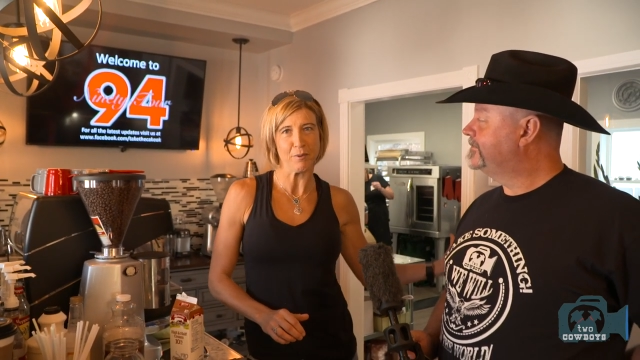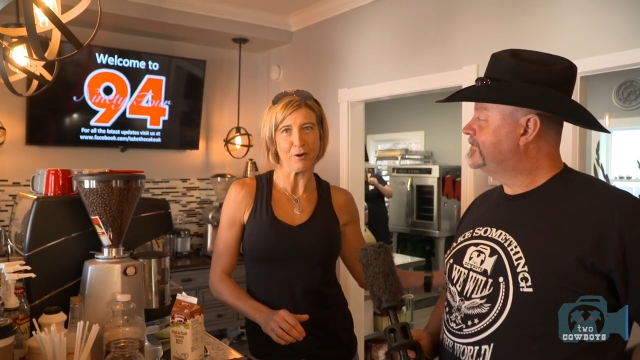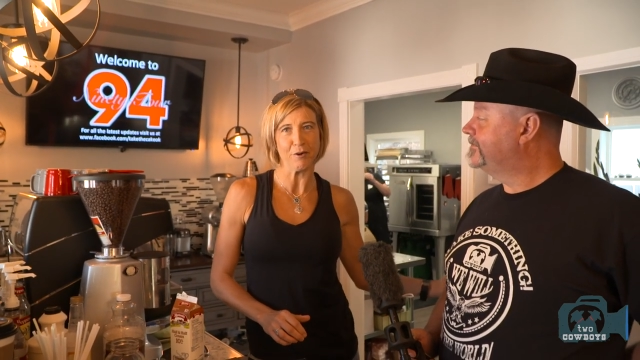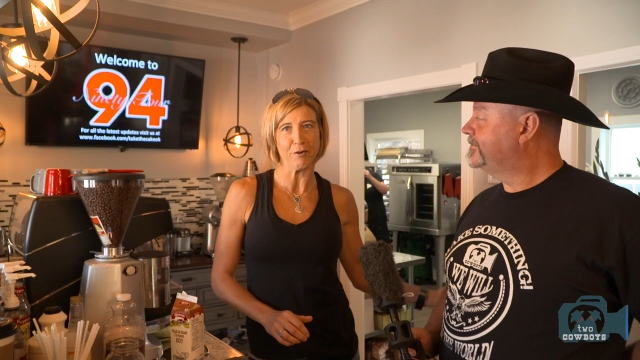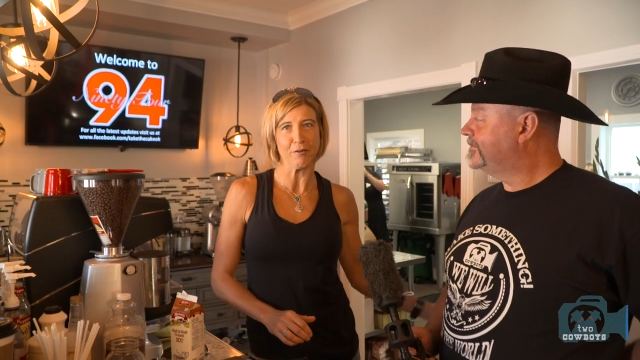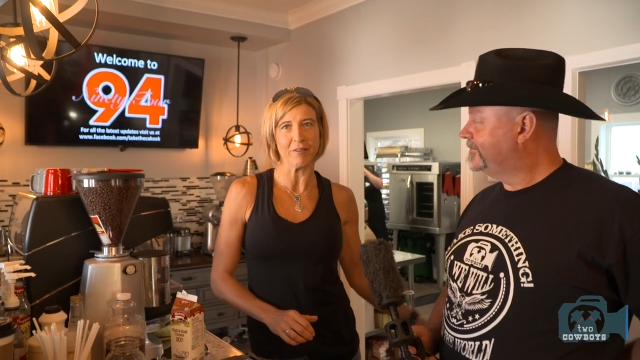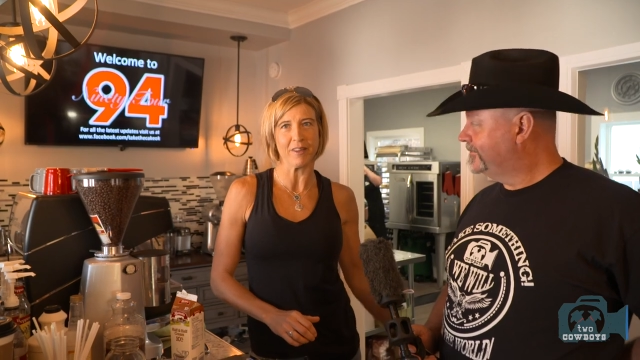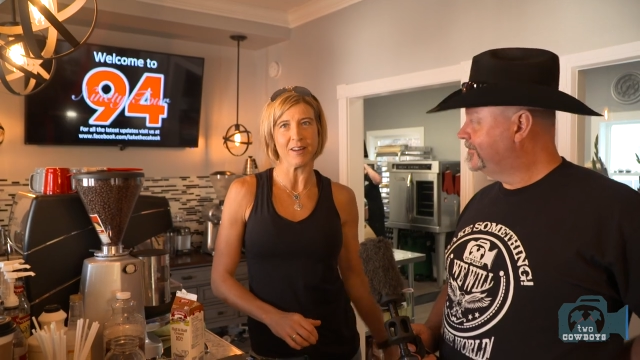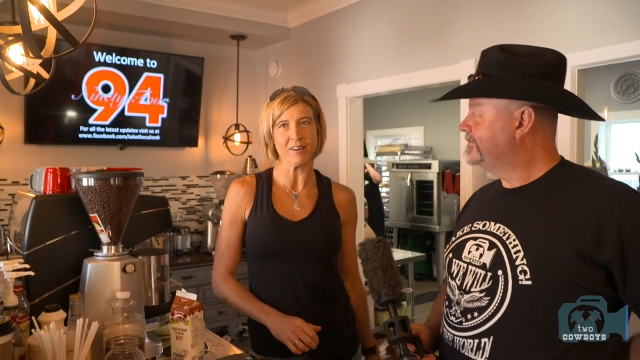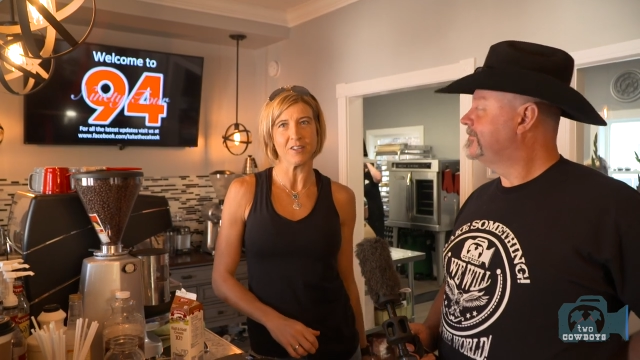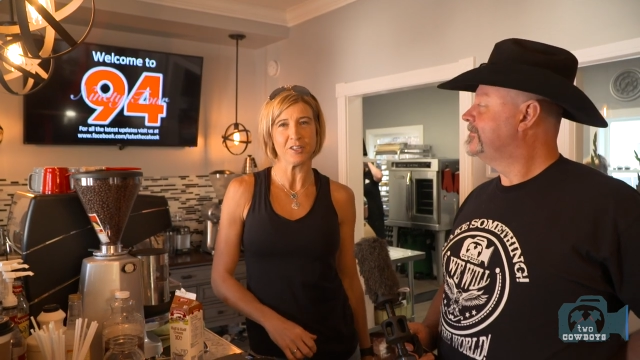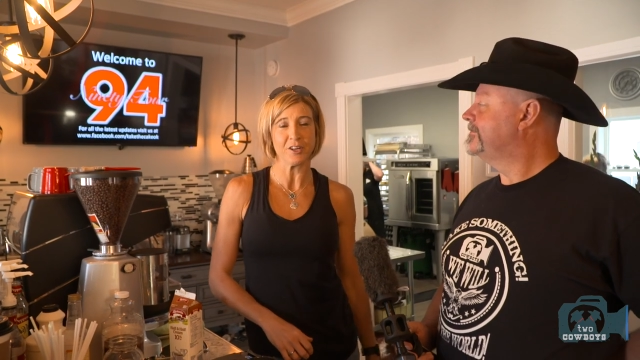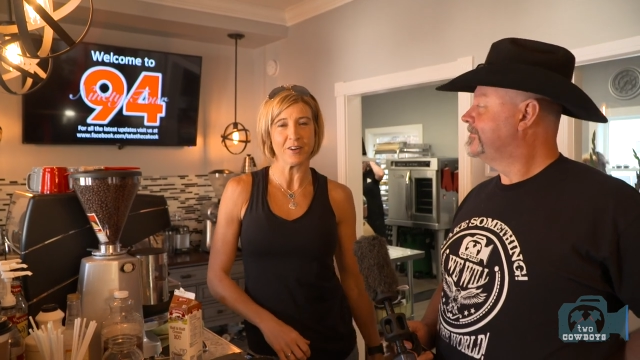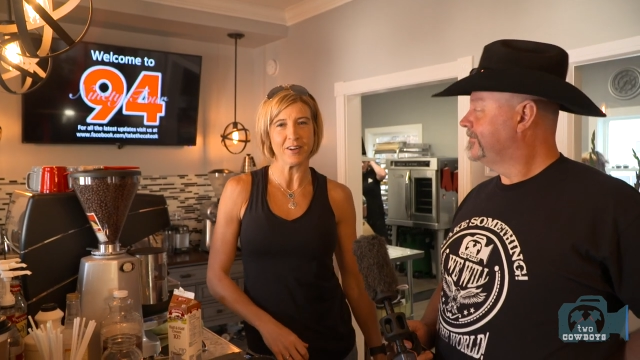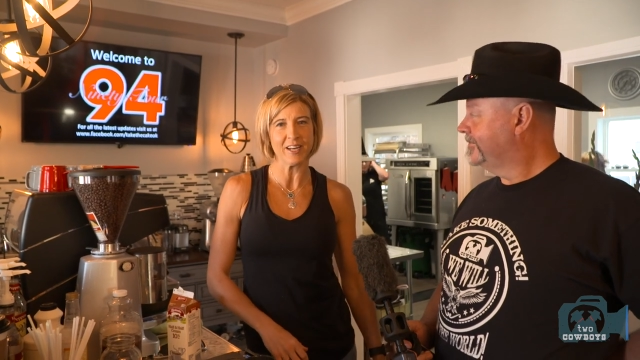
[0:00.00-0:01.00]
Speaker 1: partner over there,
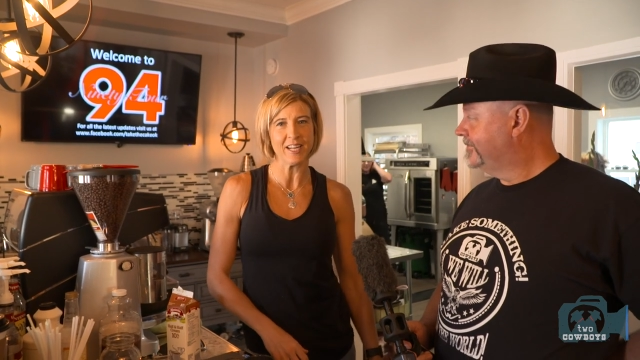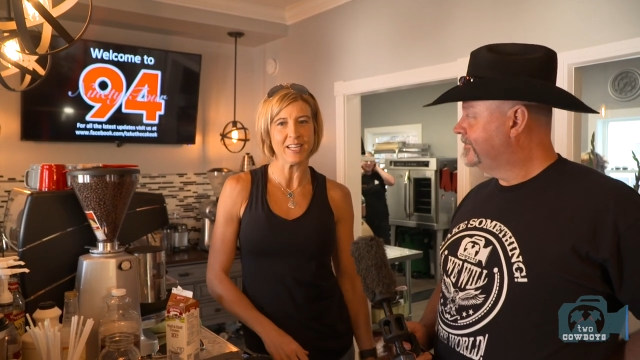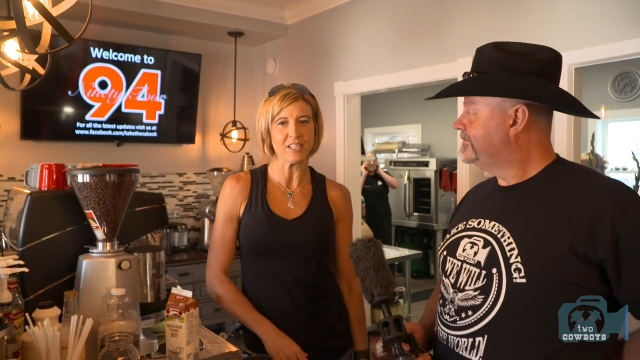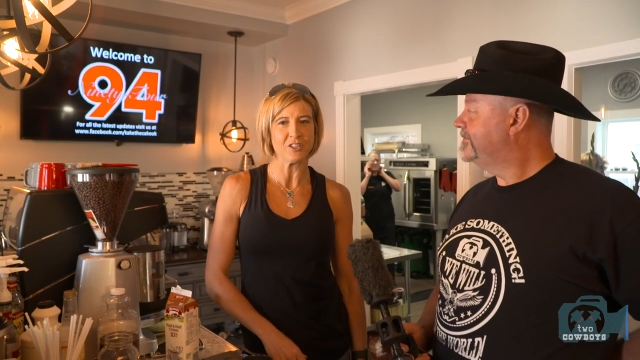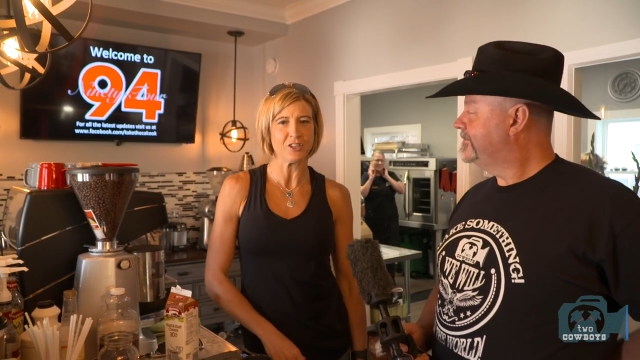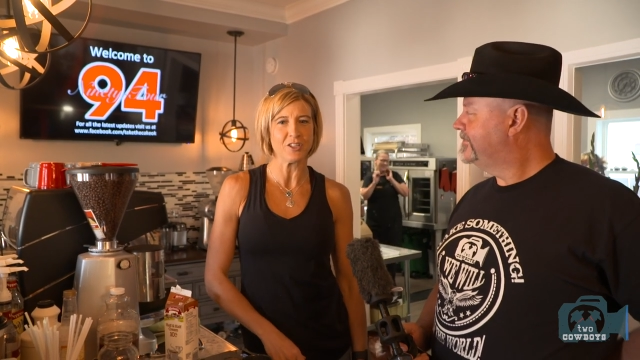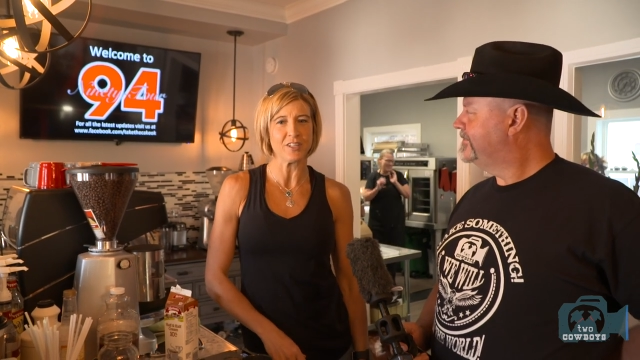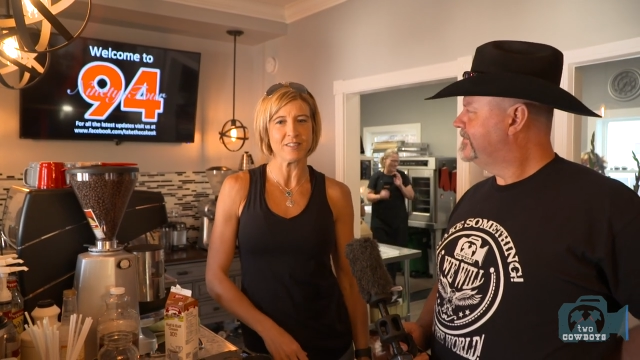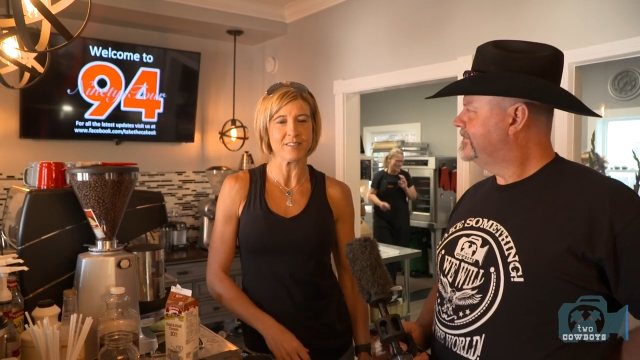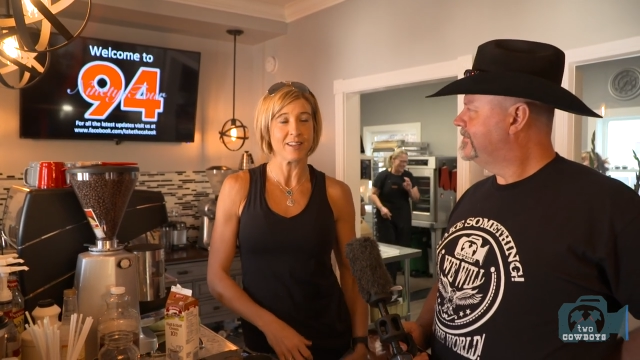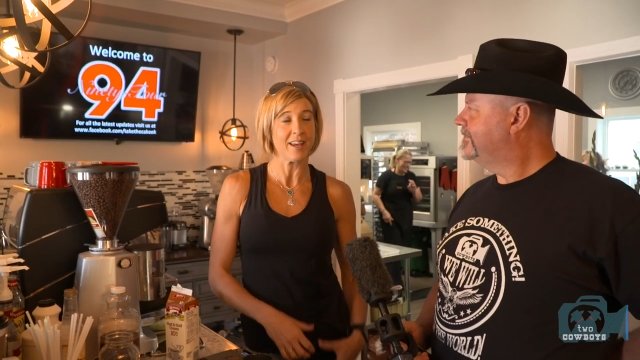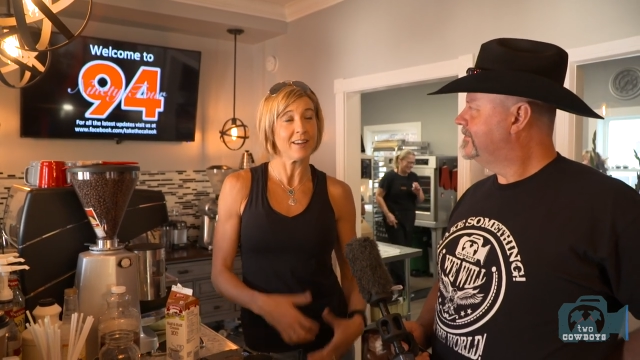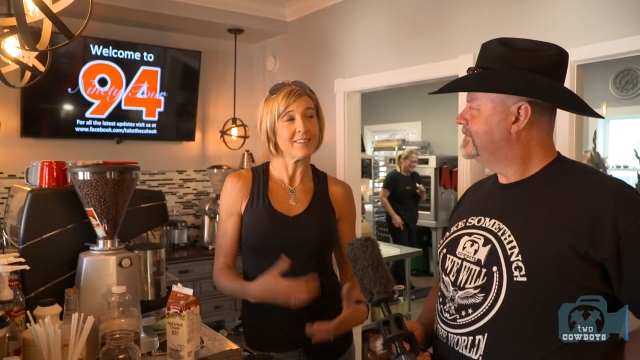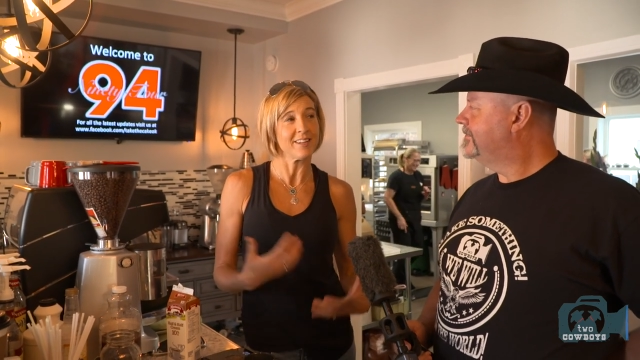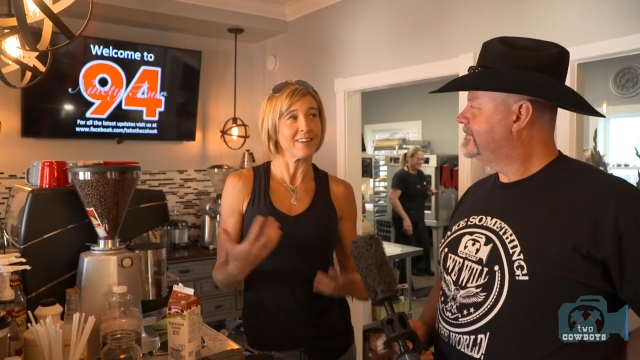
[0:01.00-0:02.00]
Sherry, and she's a cake